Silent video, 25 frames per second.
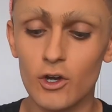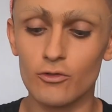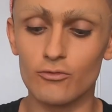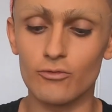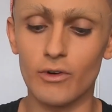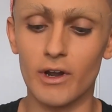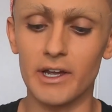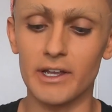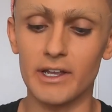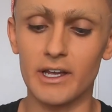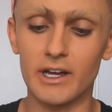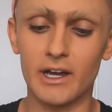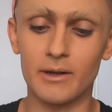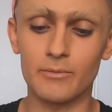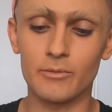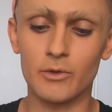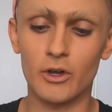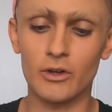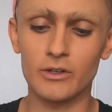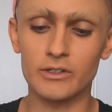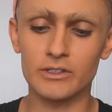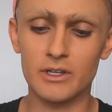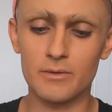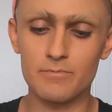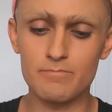Right, I'm
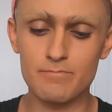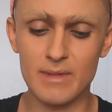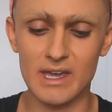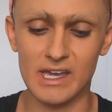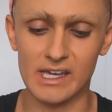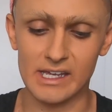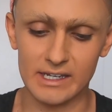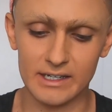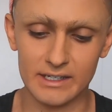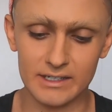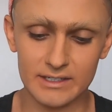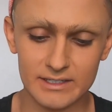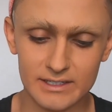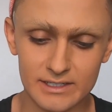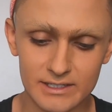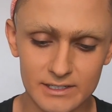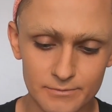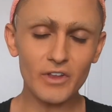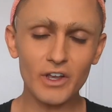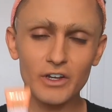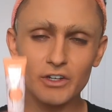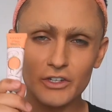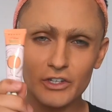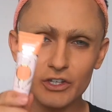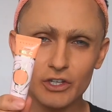going to mix
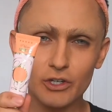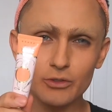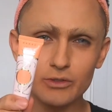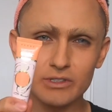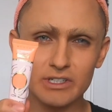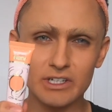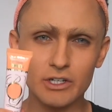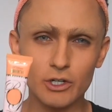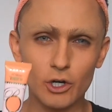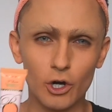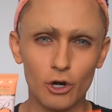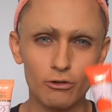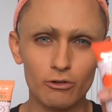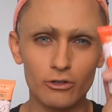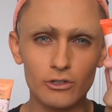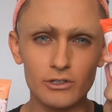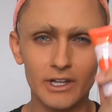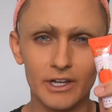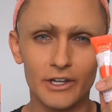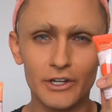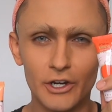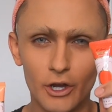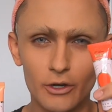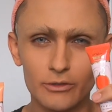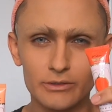Cuting Coral
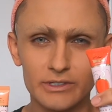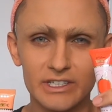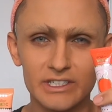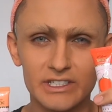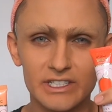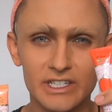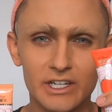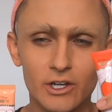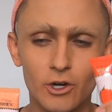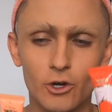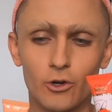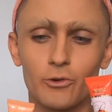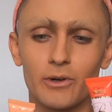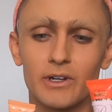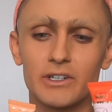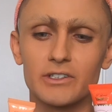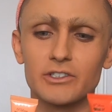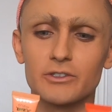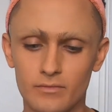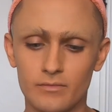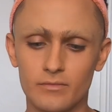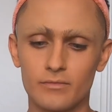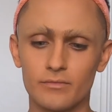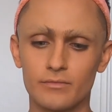and OTT Orange.